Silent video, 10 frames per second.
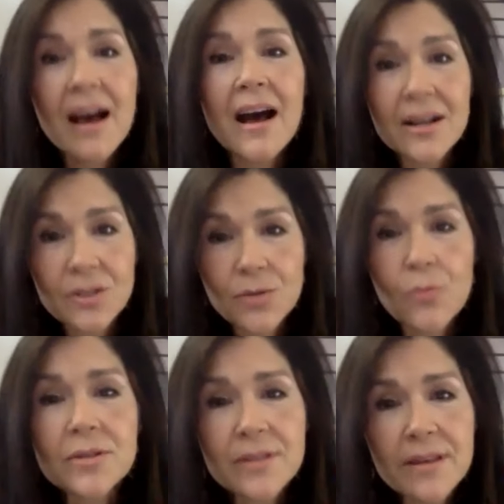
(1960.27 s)
uh,
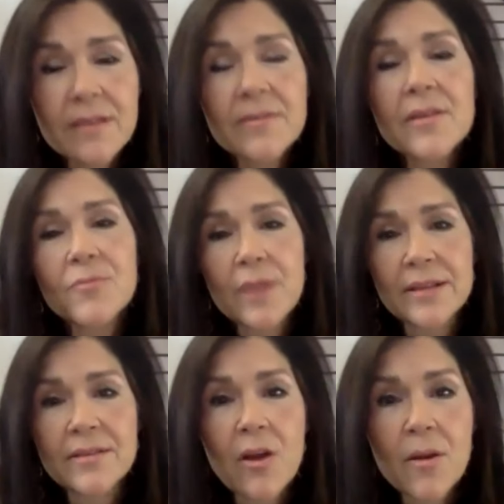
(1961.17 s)
towards the, the
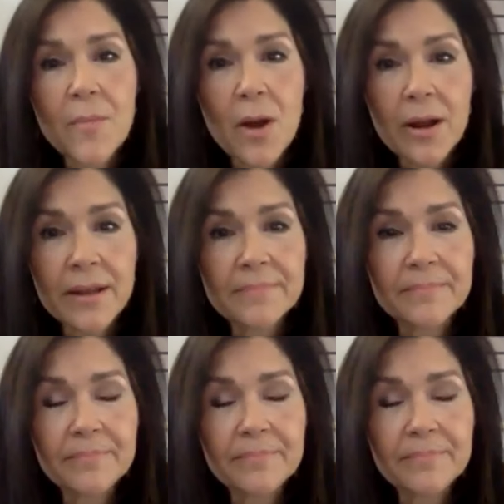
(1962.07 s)
rest of the art market